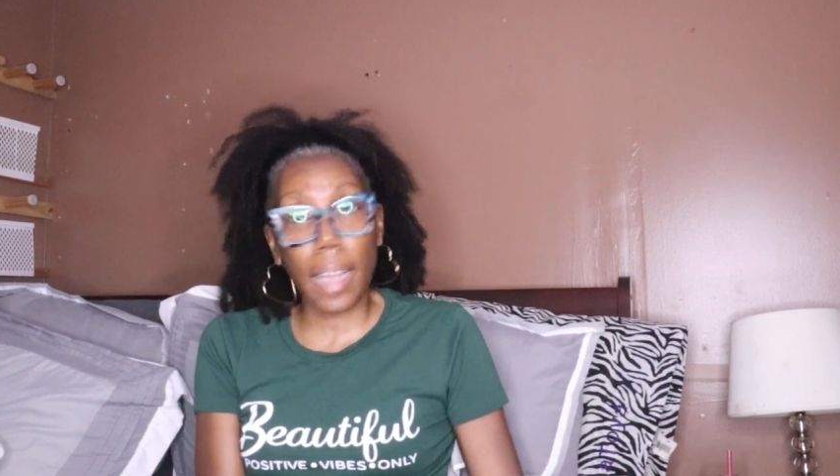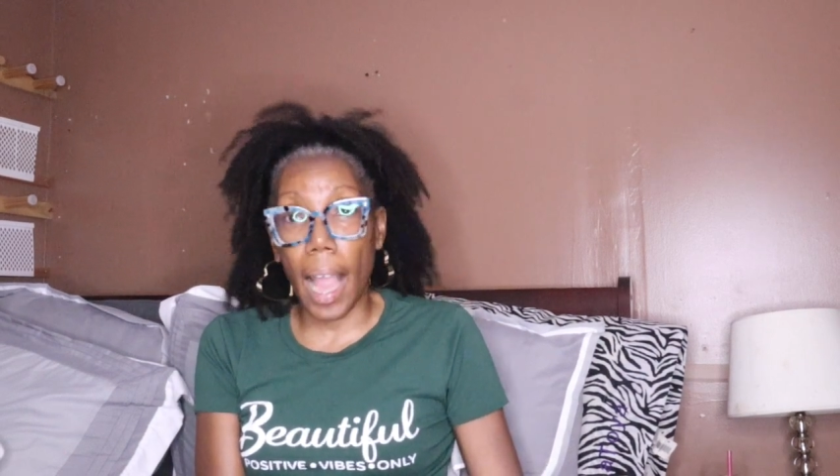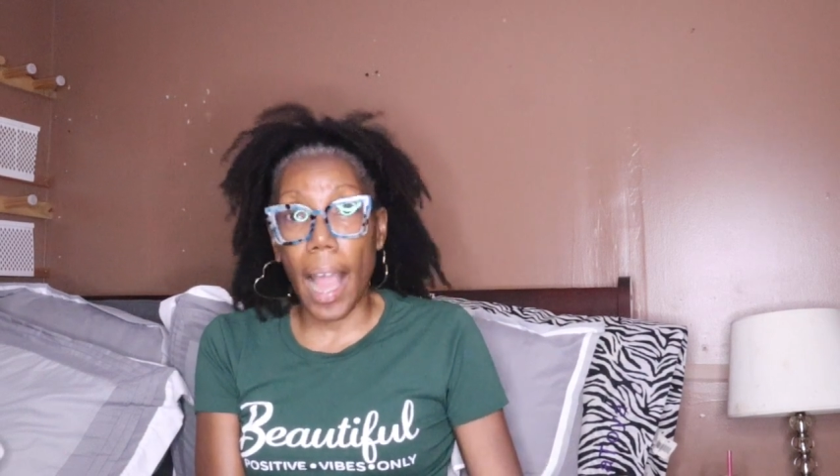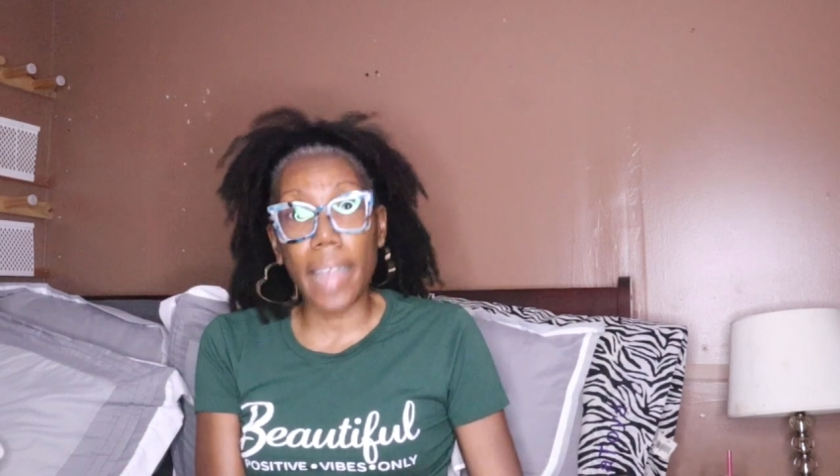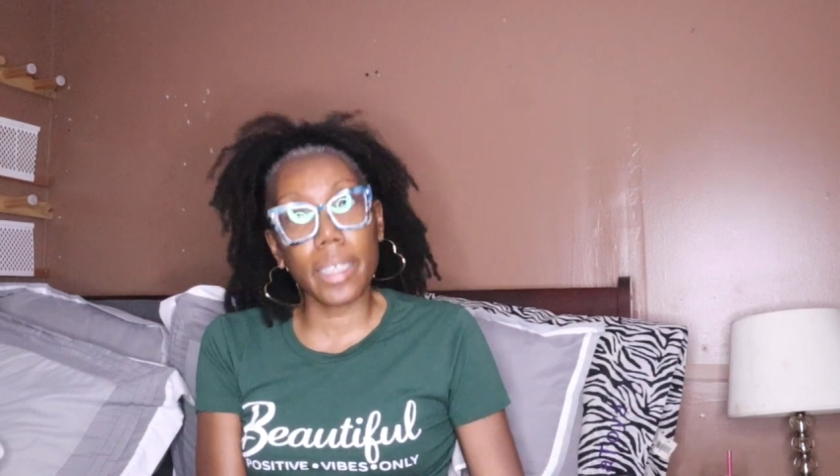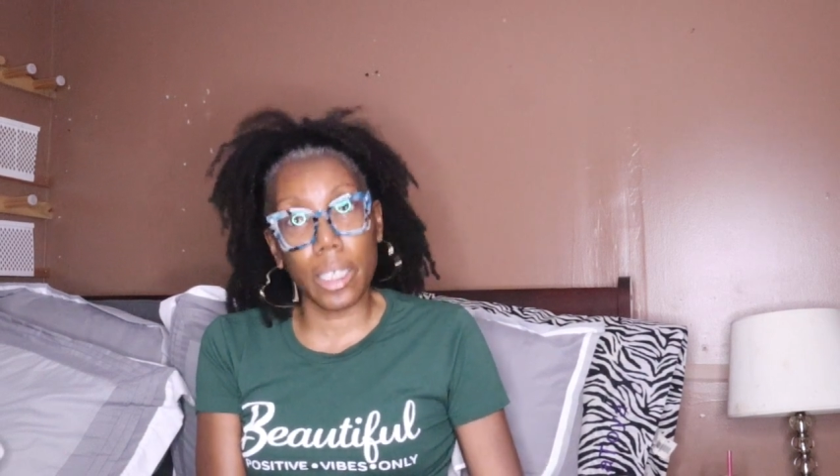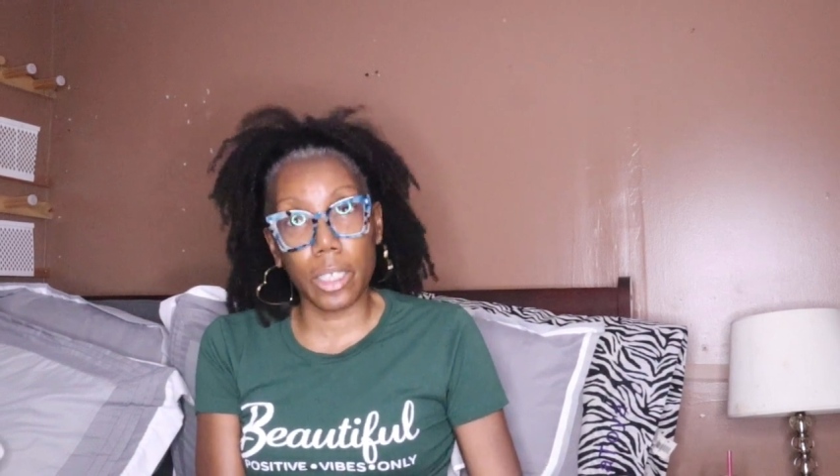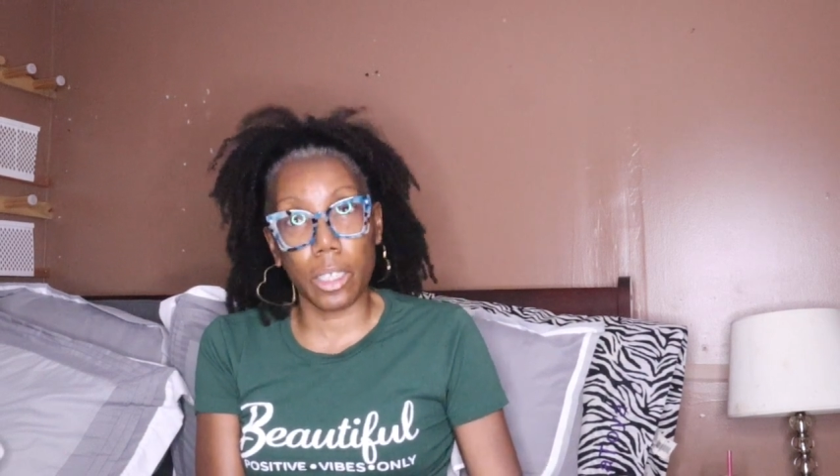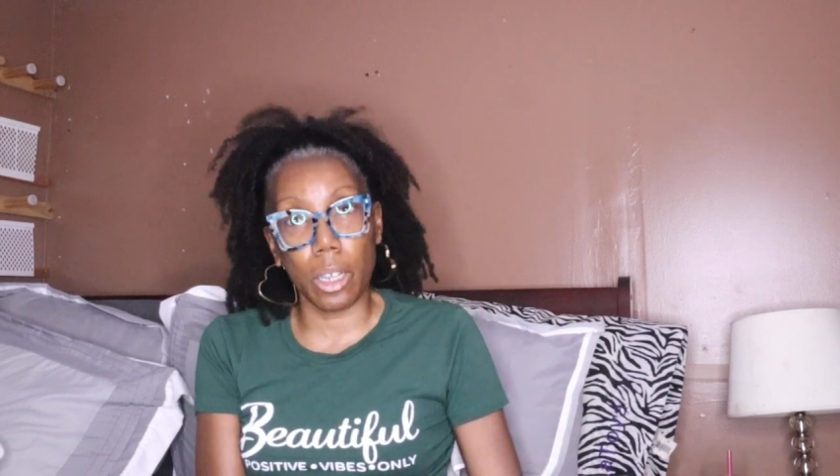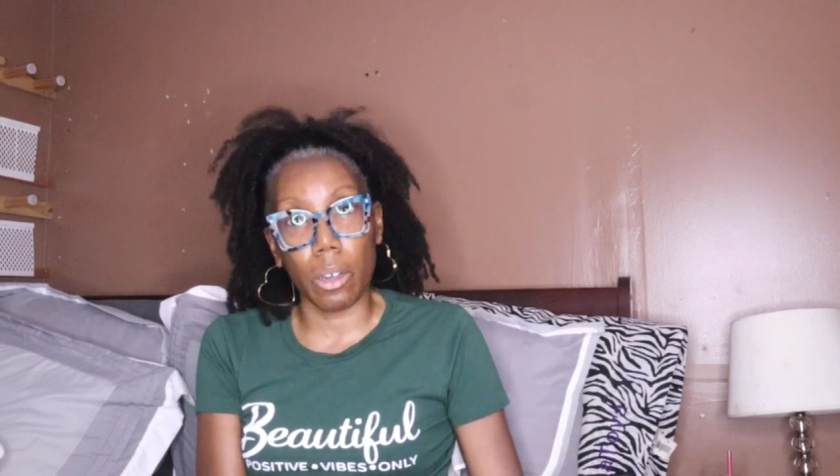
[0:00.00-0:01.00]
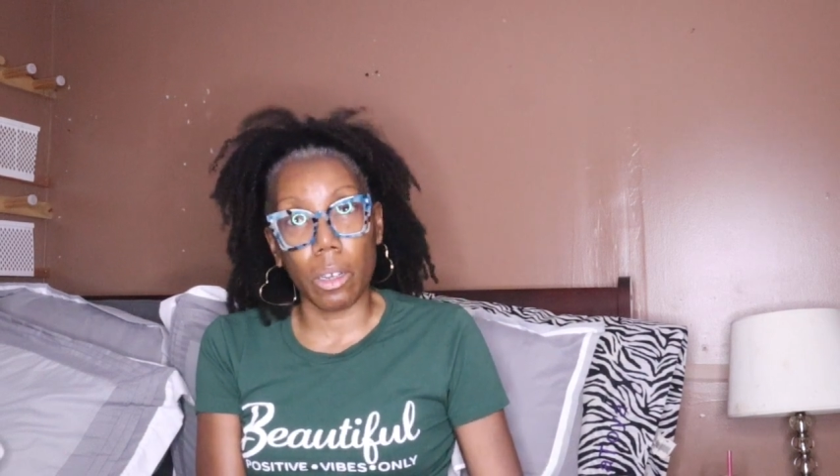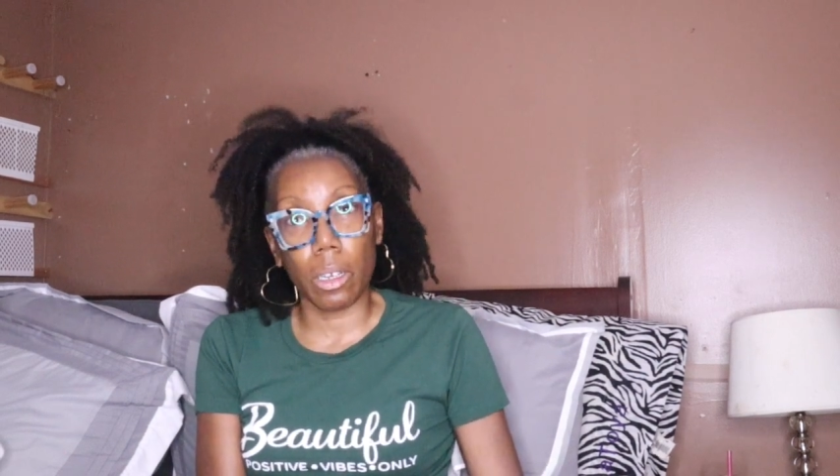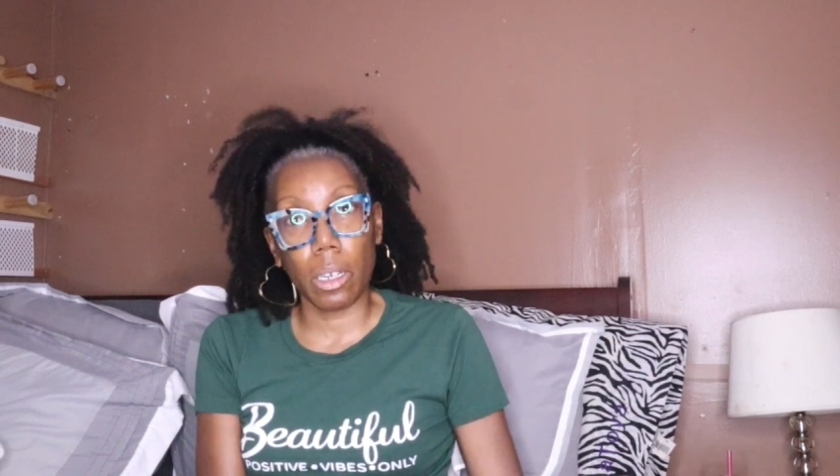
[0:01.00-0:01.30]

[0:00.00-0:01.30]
guy's sister.